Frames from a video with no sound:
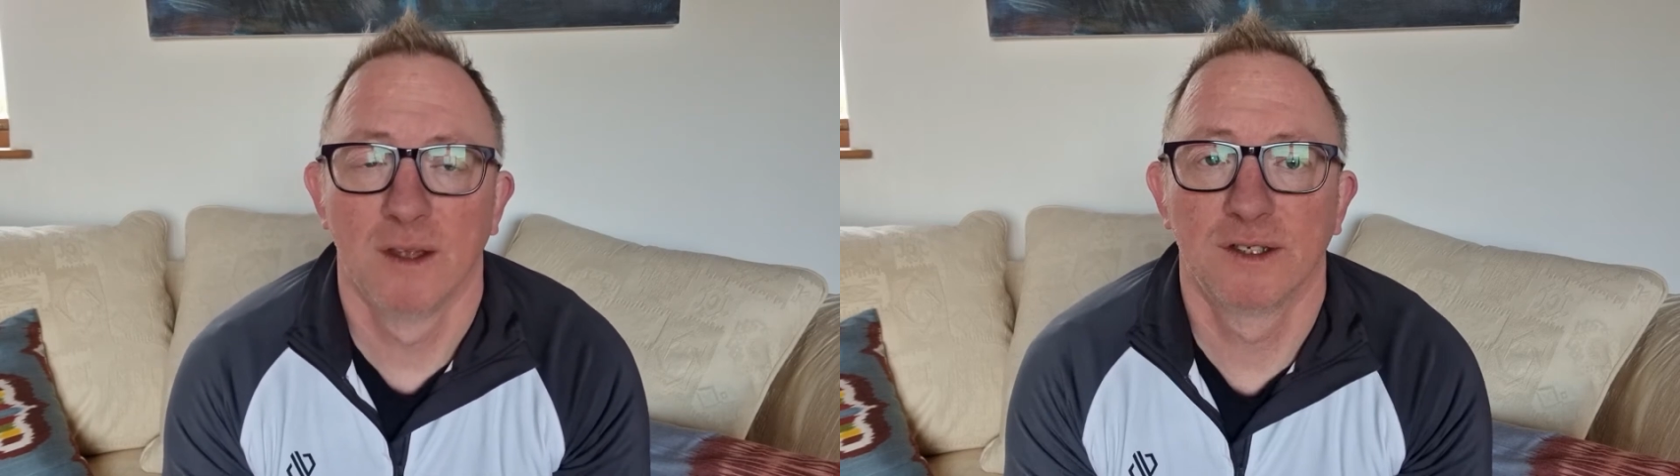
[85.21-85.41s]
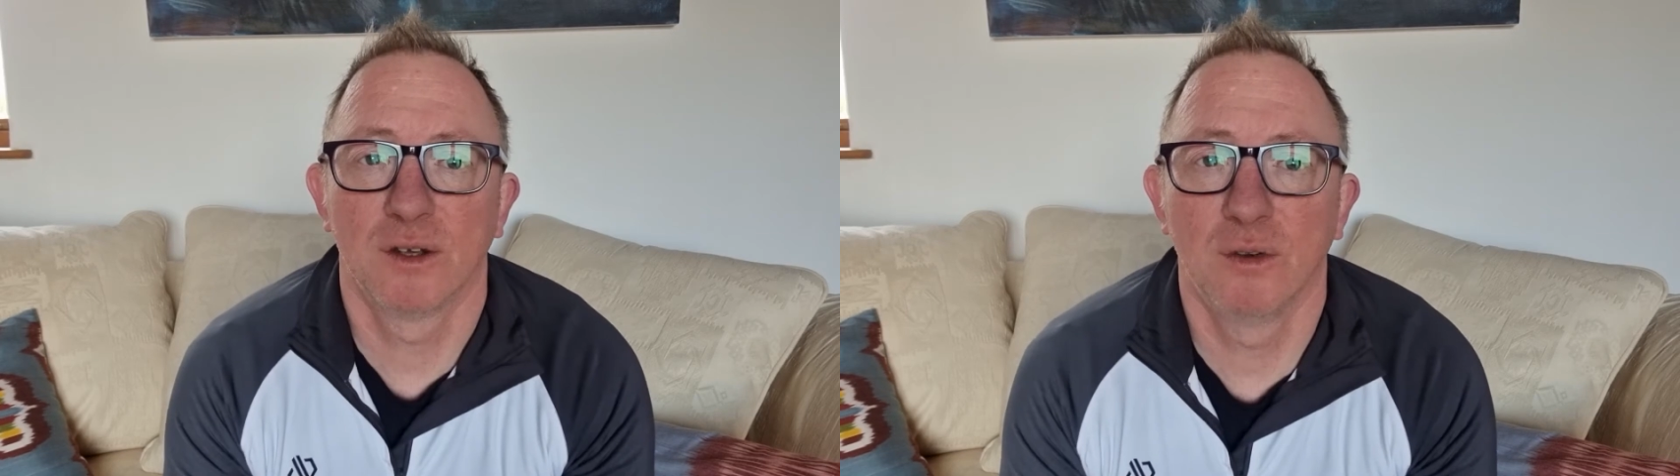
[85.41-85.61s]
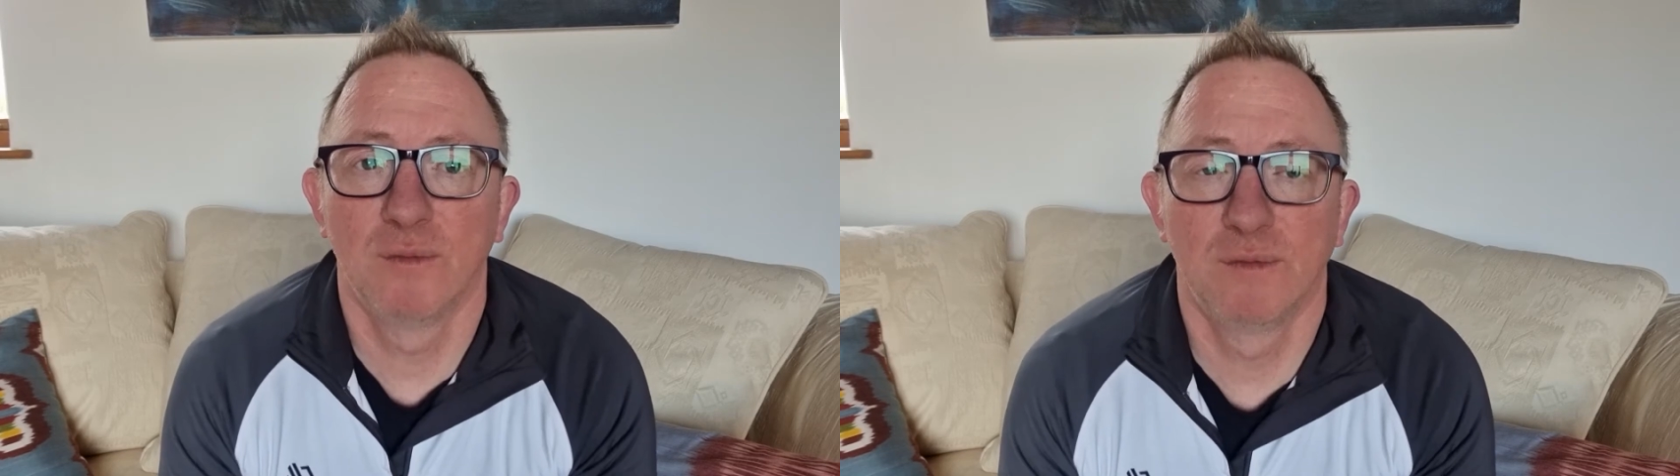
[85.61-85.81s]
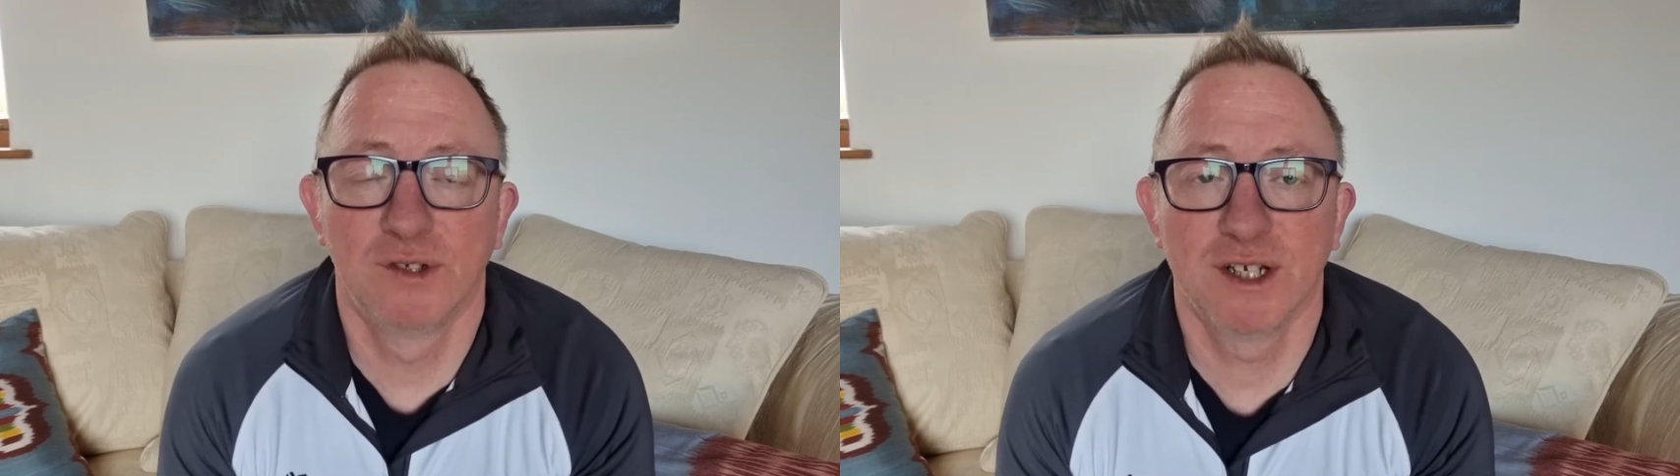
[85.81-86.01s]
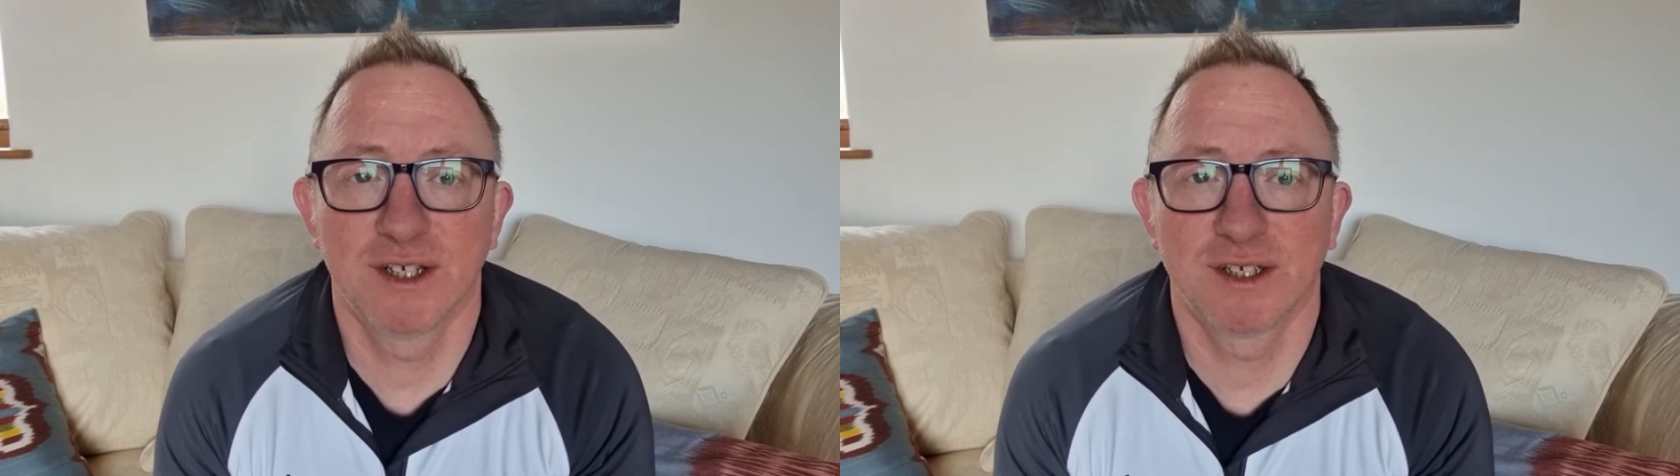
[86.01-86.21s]
so
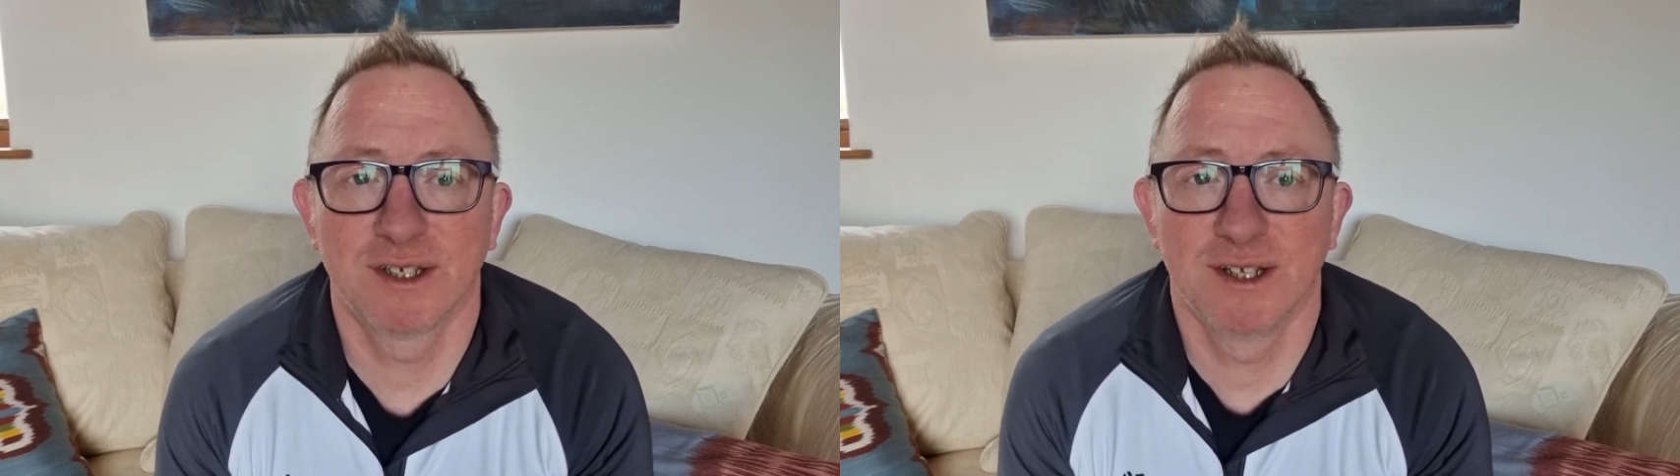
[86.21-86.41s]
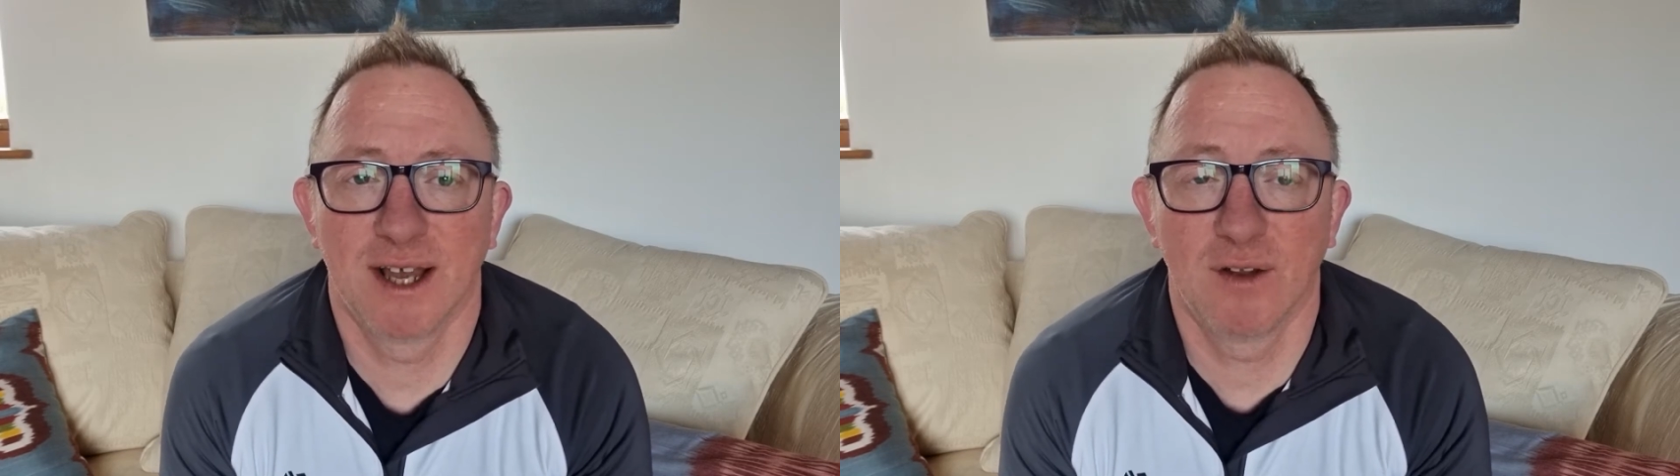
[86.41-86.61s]
Jesus, he had